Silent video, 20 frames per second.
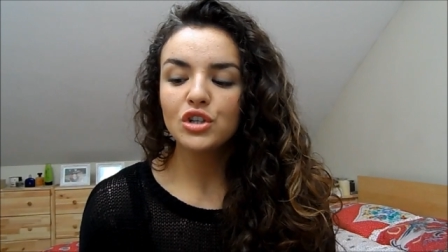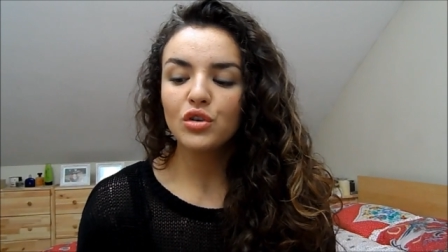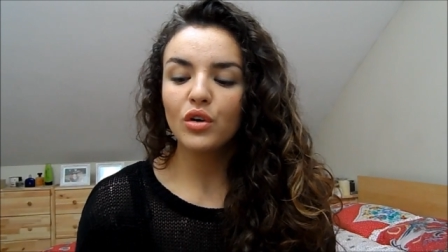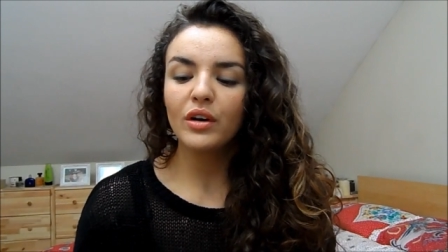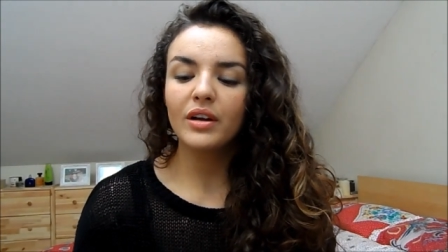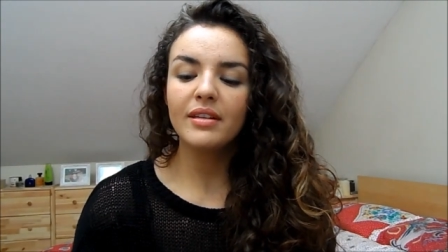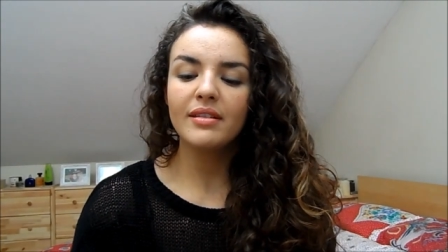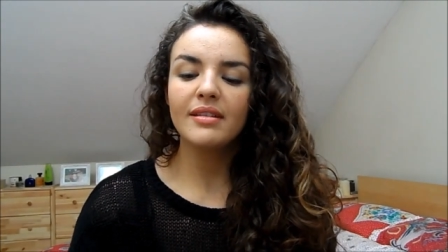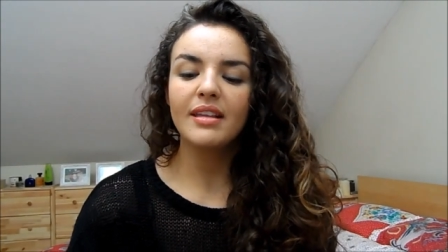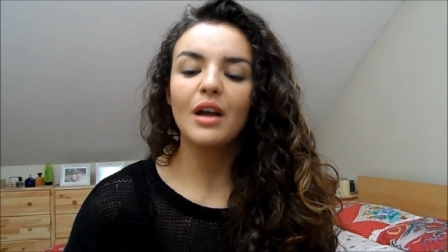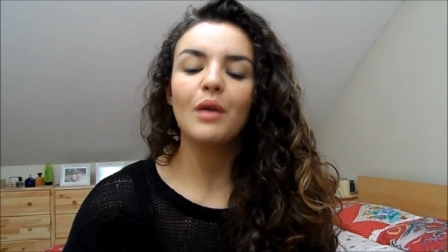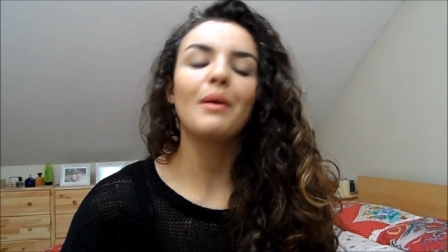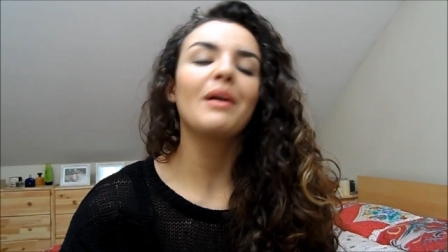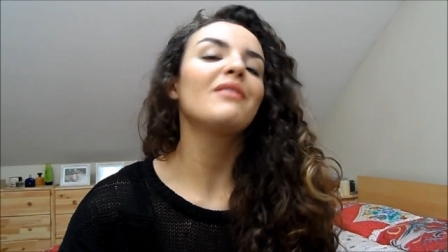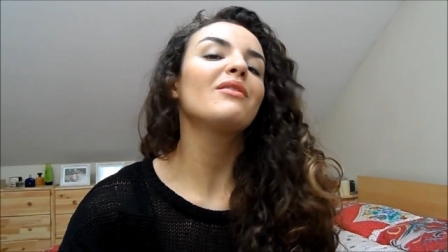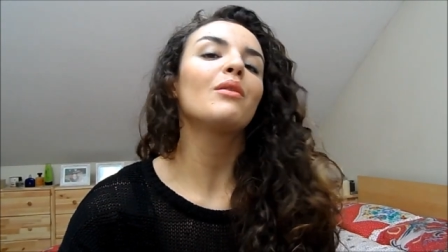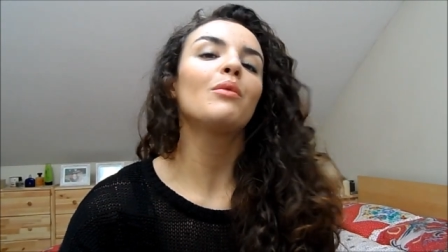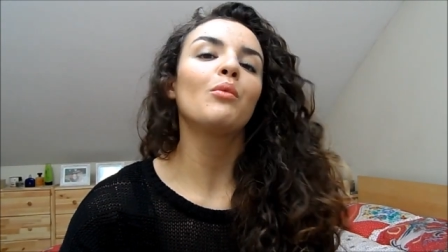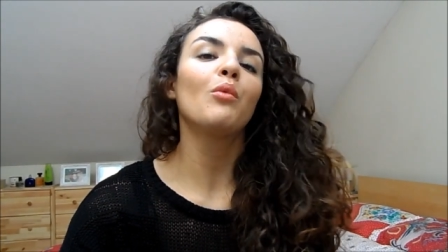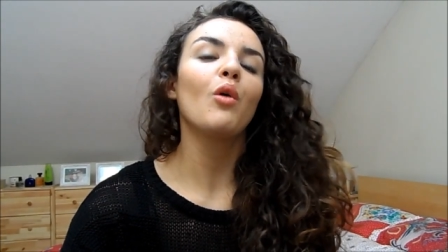Try and stay
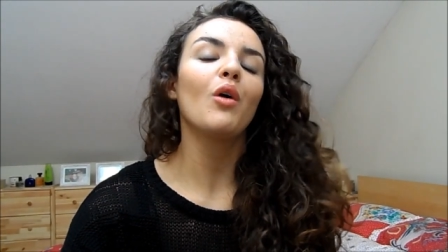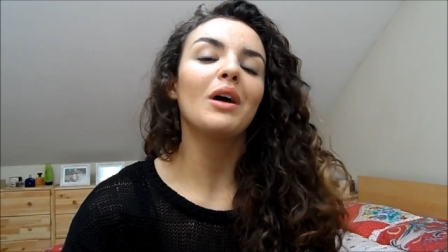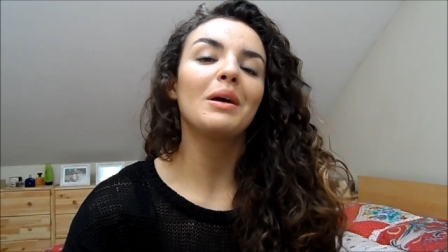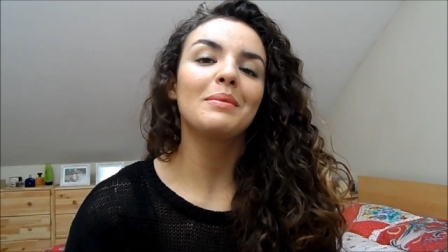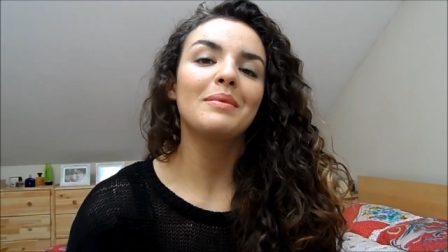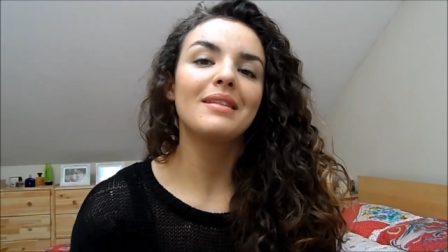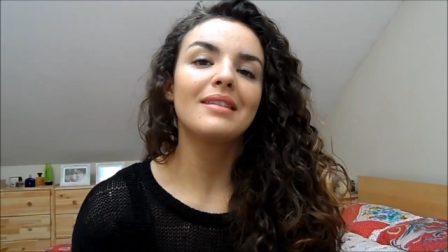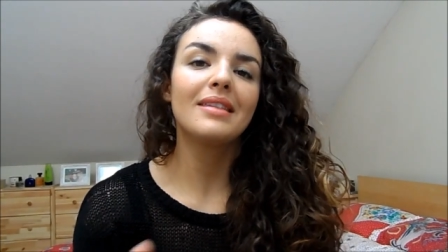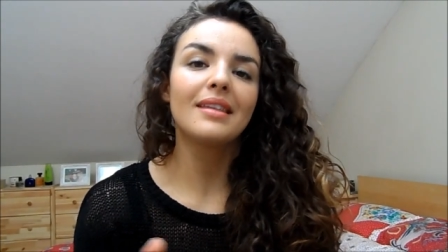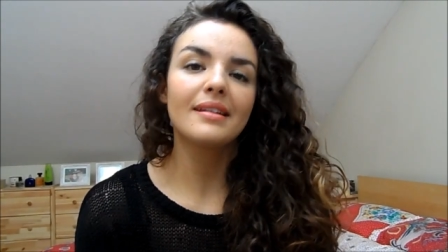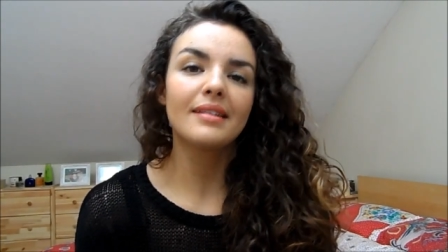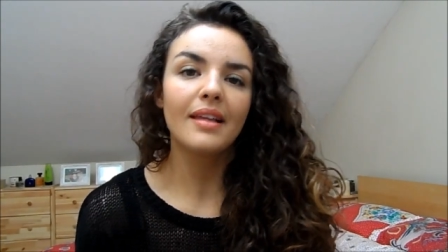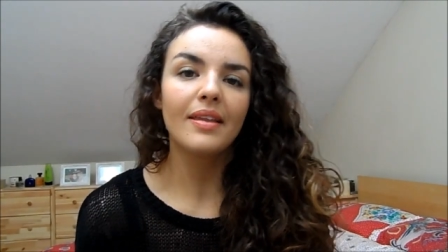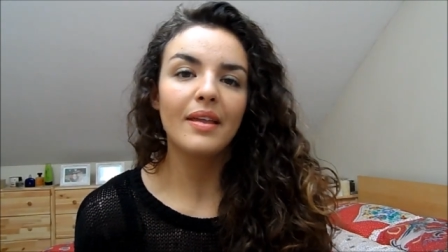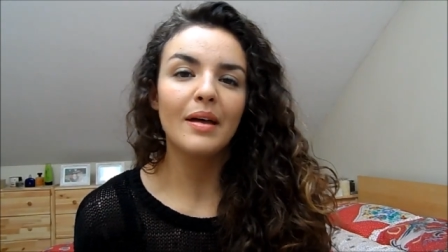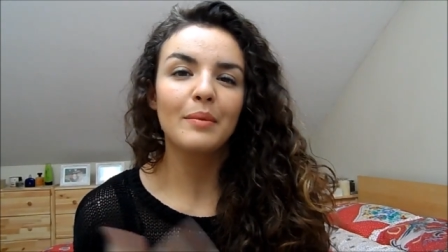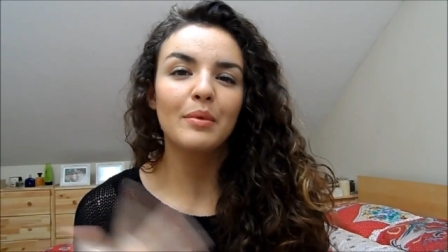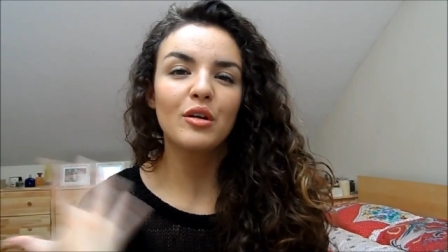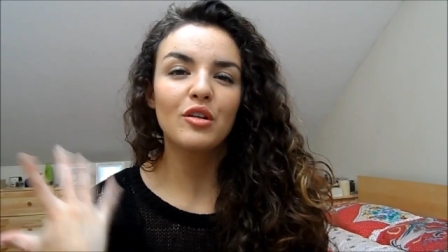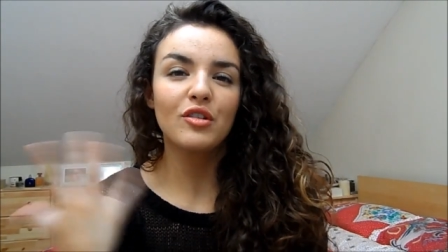away from wipes and things
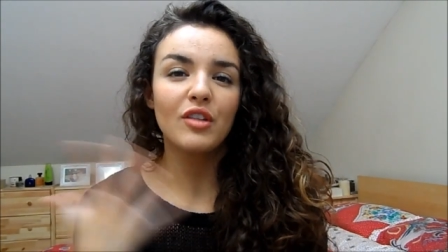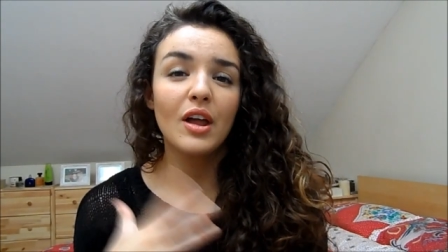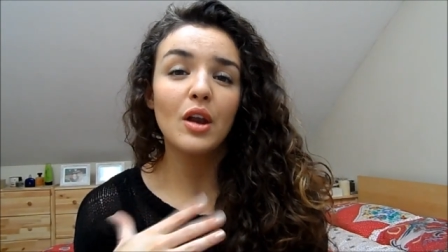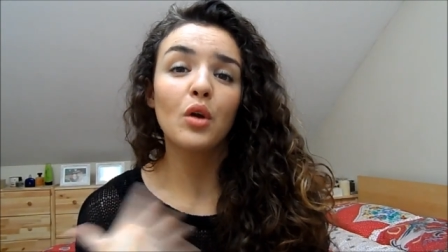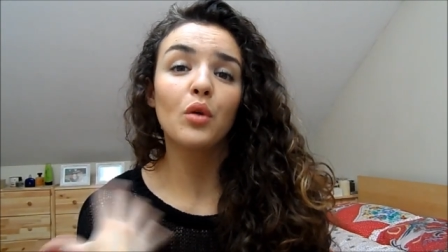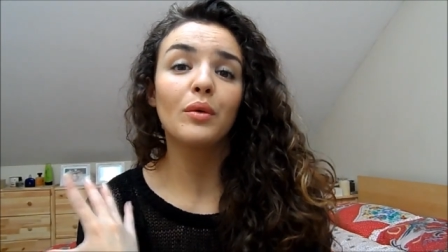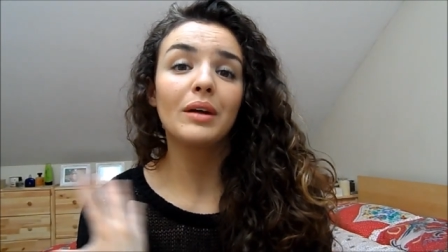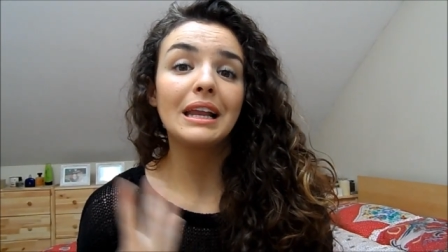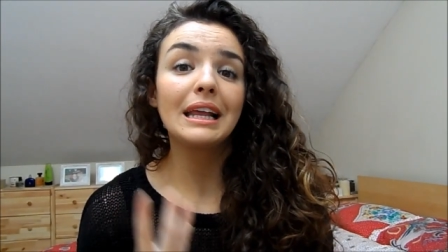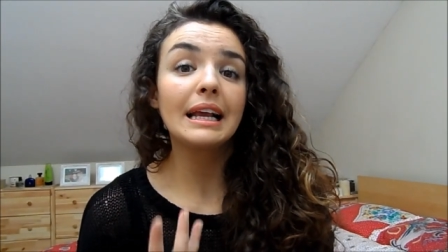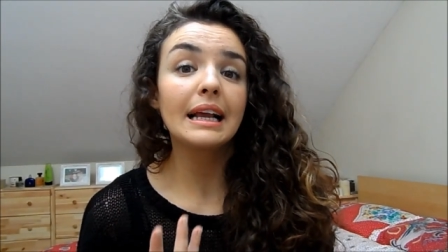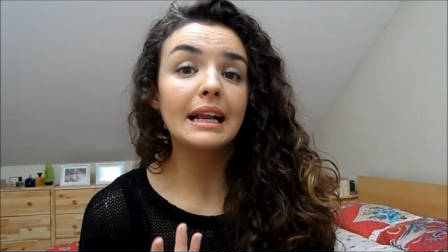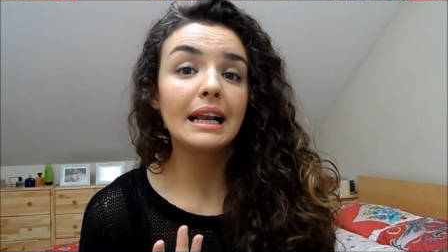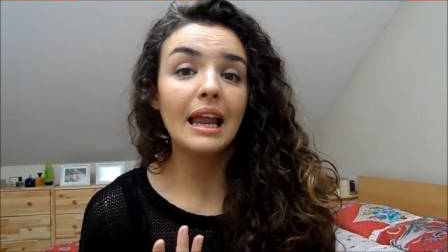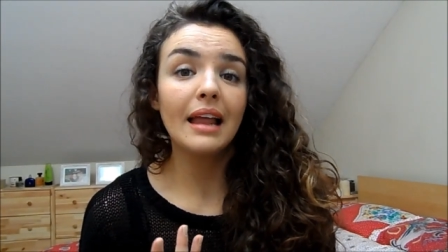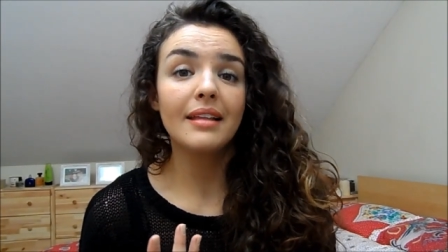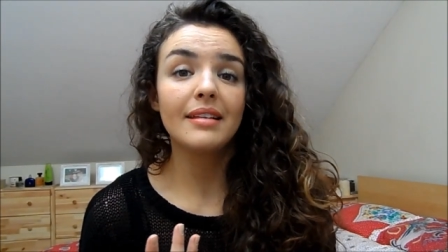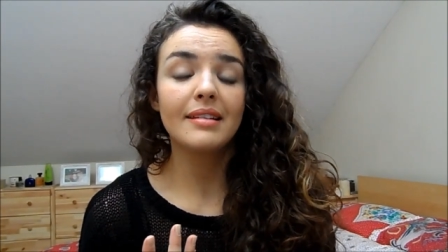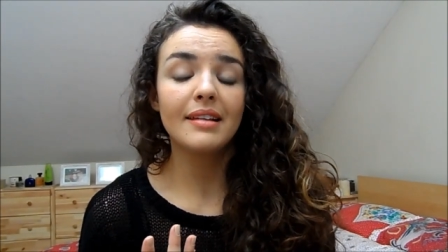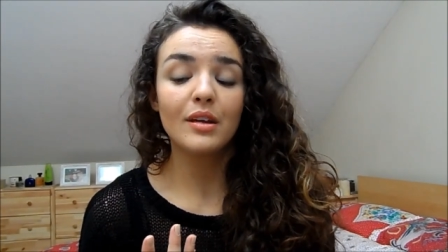like that because they're not really
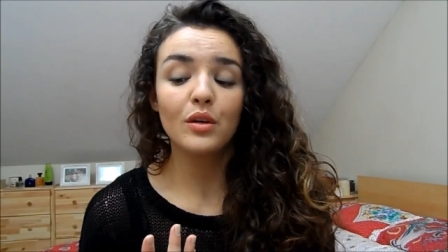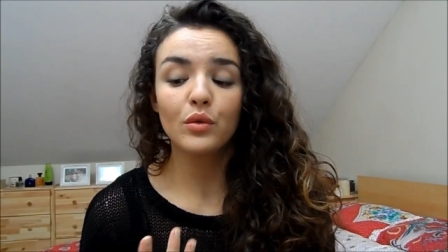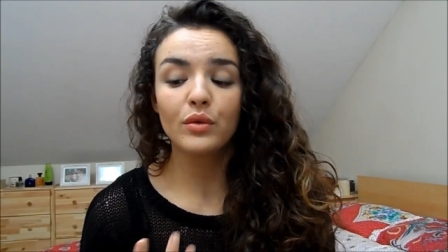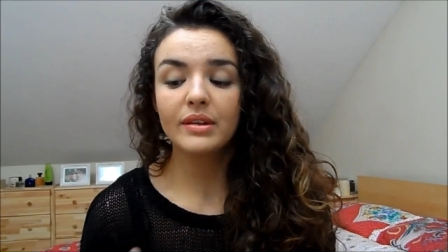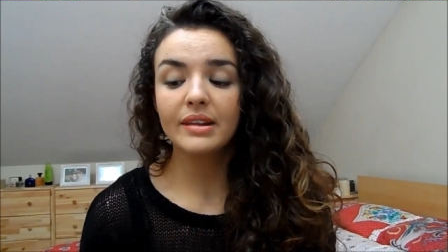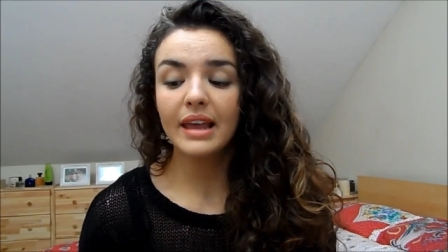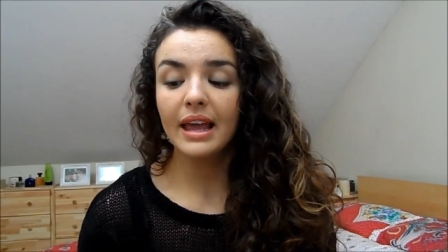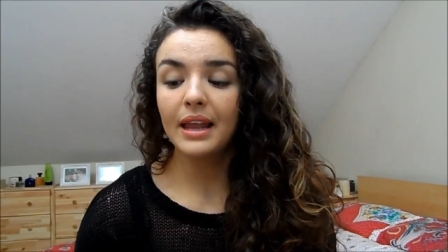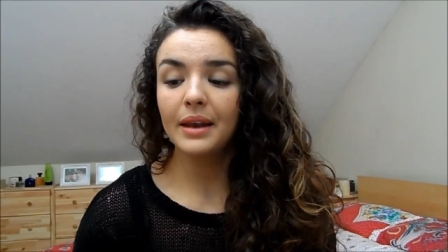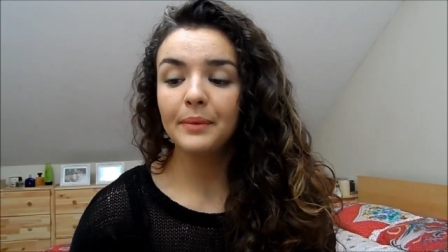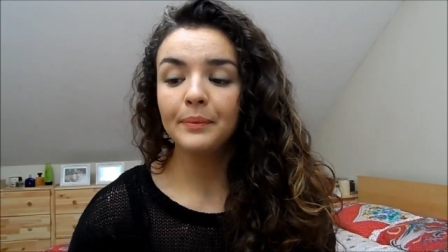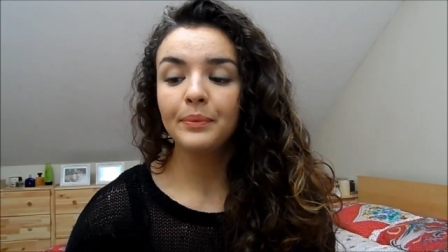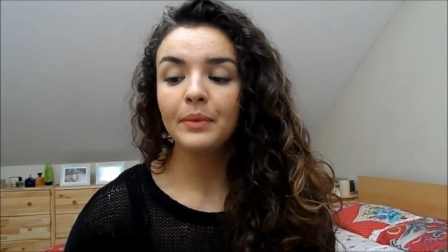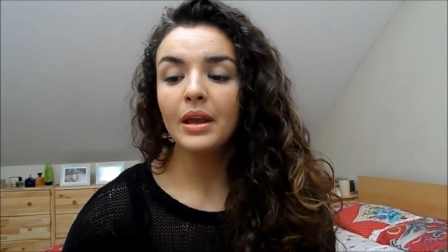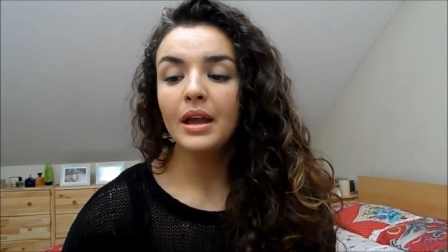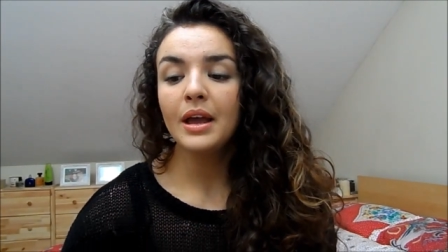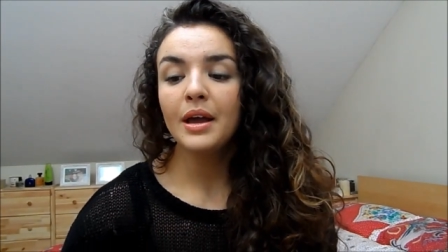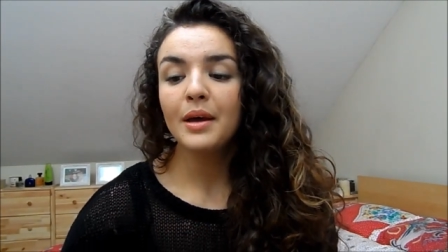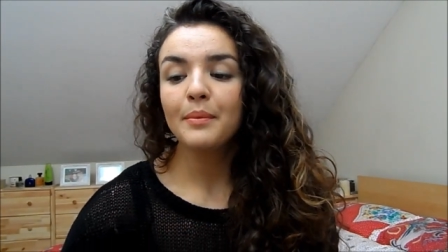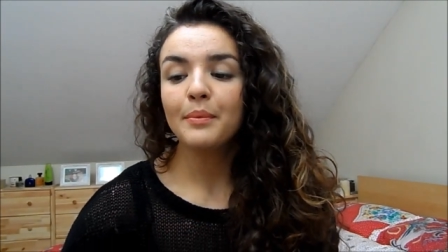cleansing your skin.